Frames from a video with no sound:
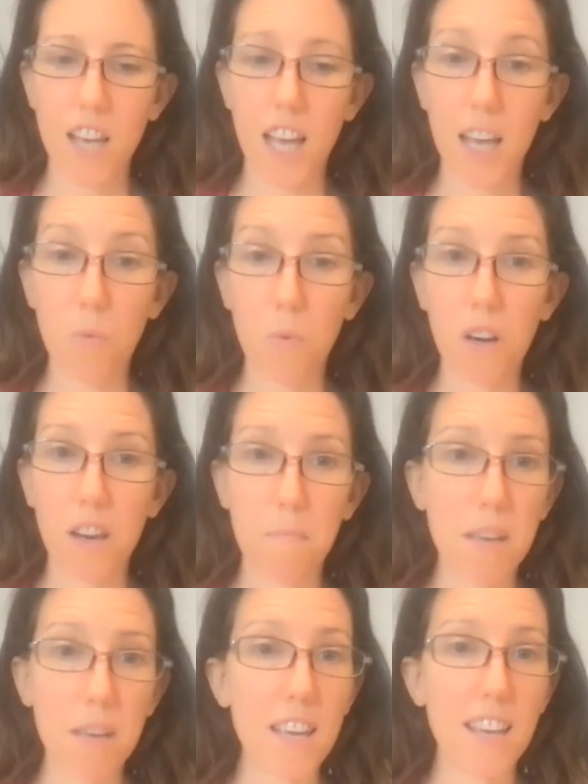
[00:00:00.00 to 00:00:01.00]
it
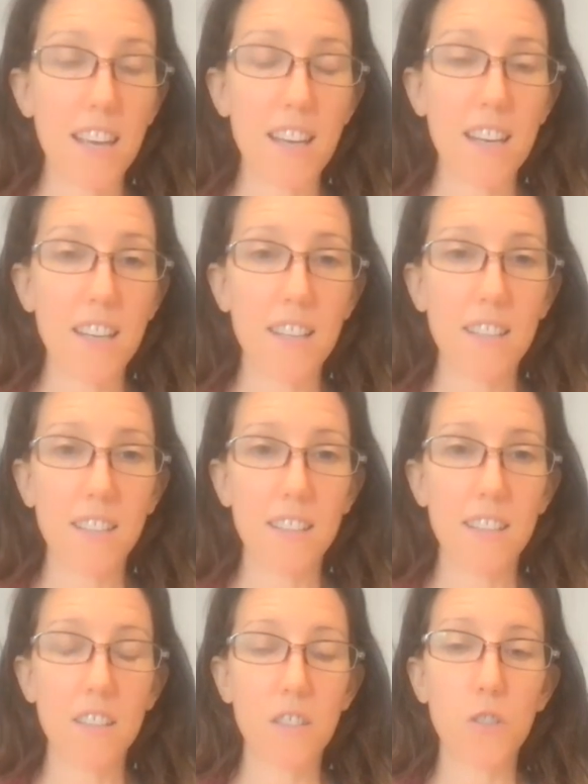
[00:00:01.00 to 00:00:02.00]
wouldn't be
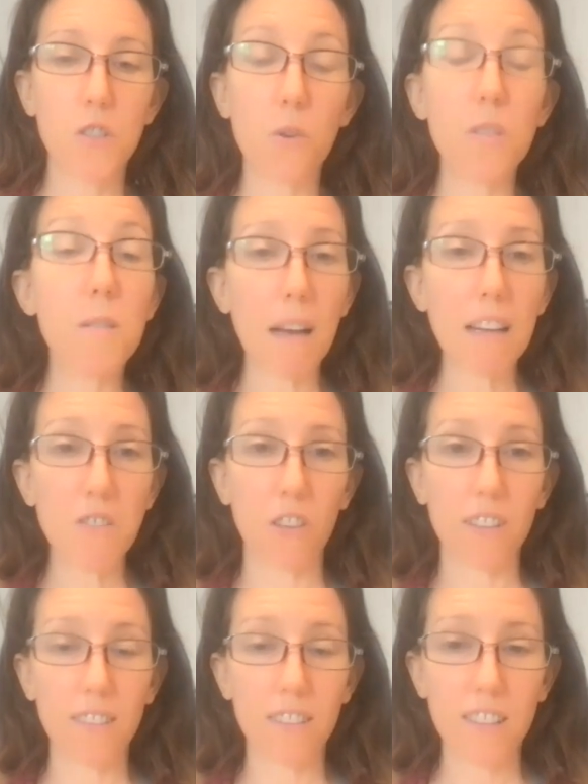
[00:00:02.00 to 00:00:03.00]
so
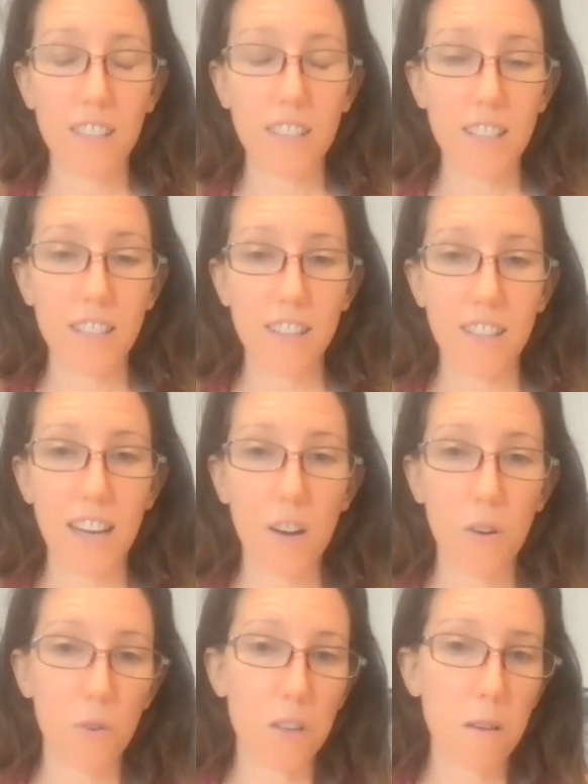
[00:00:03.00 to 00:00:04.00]
special.
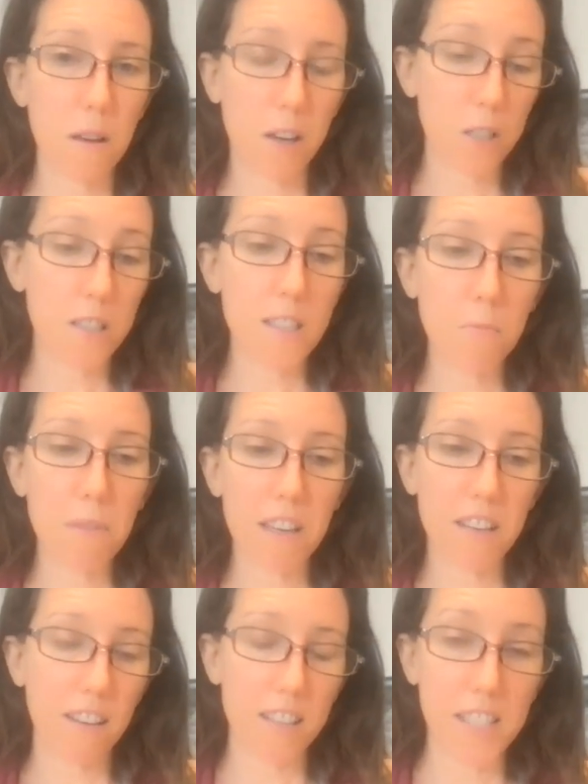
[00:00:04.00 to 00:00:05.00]
Now, it could still
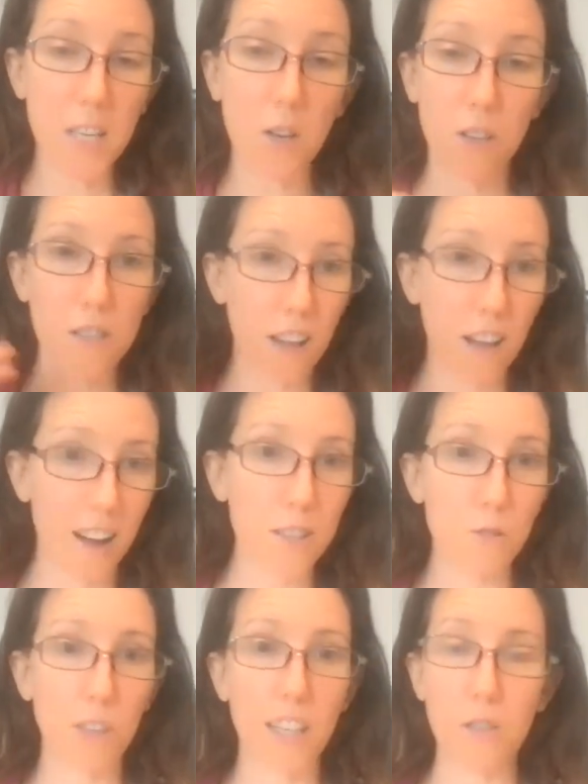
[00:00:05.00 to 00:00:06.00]
be a secret
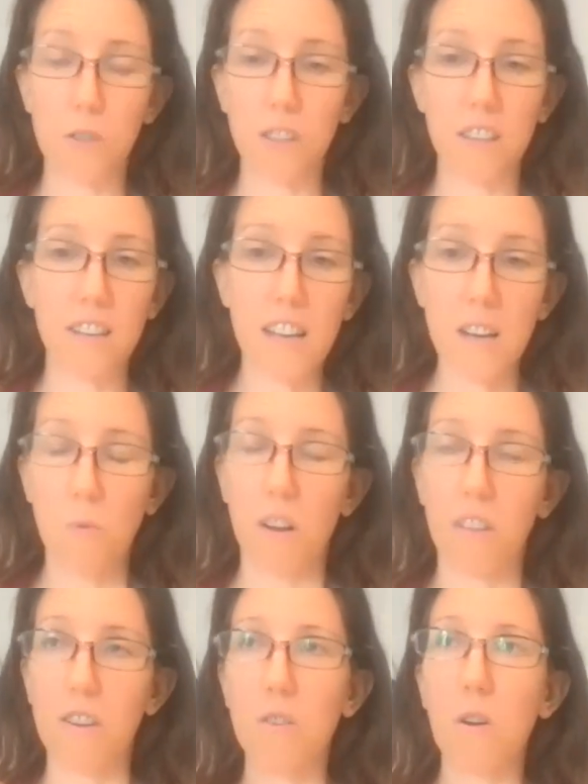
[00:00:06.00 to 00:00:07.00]
sauce, right? You could,
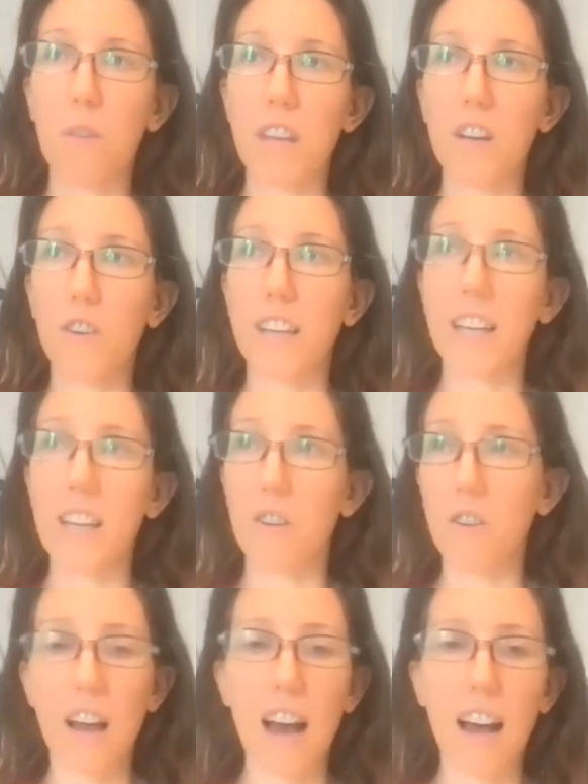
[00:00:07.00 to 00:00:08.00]
whether you know the ingredient
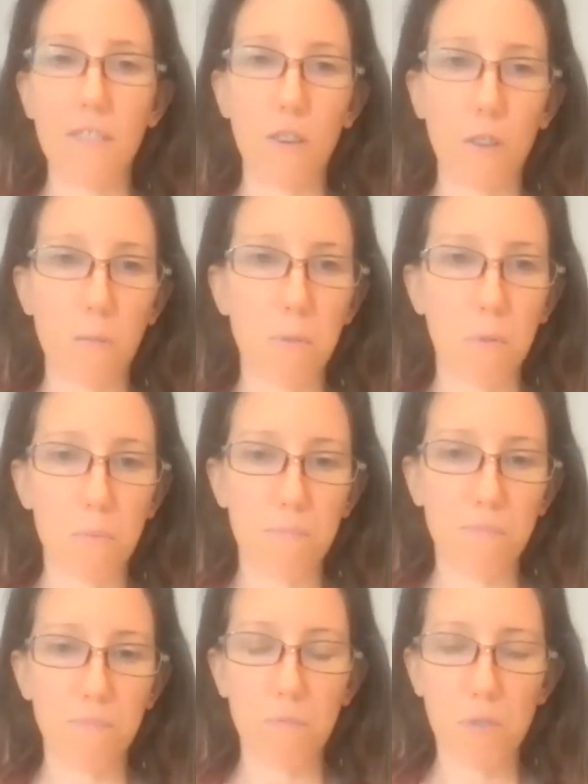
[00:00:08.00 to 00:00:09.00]
or not, if you're
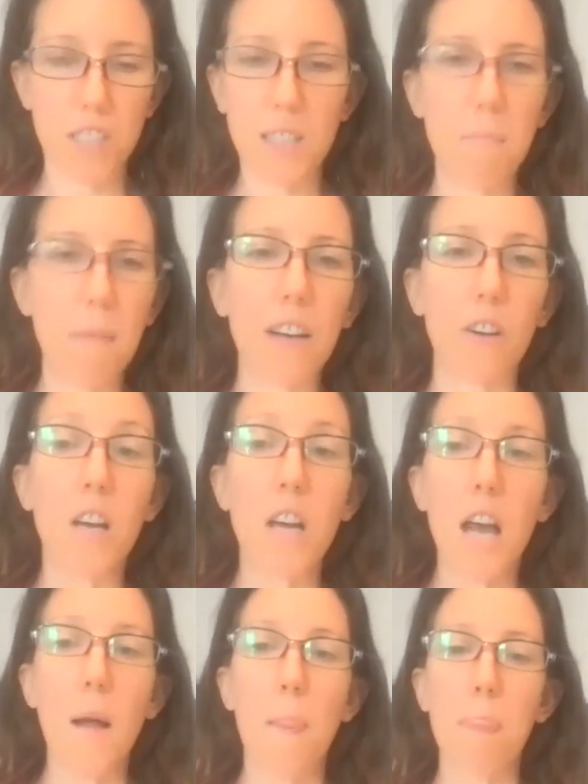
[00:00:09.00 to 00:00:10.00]
doesn't matter.
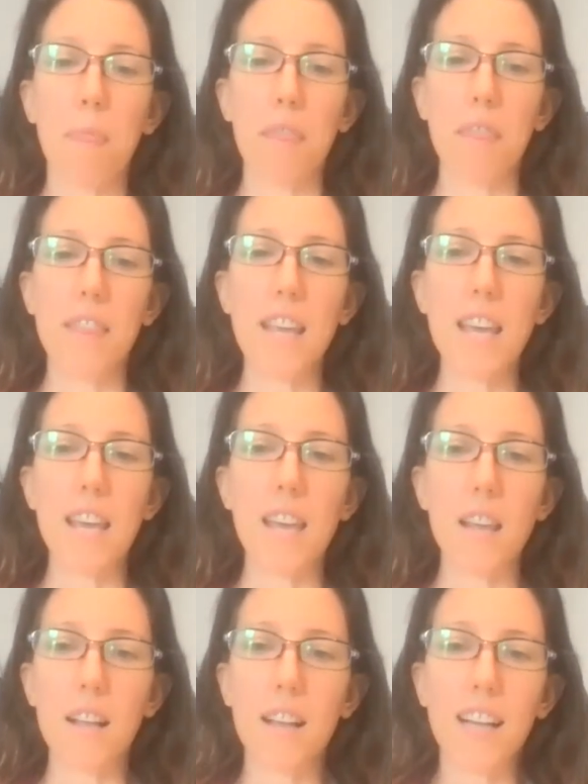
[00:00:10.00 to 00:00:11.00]

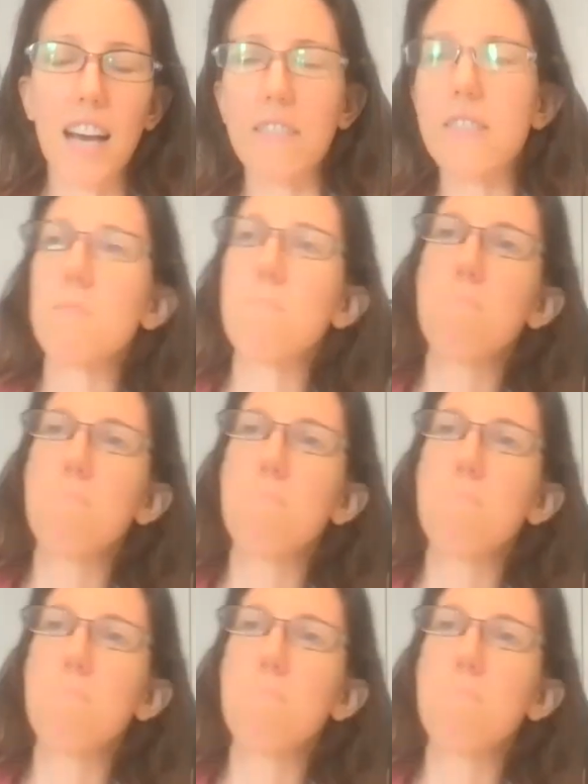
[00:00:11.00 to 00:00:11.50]
The kind of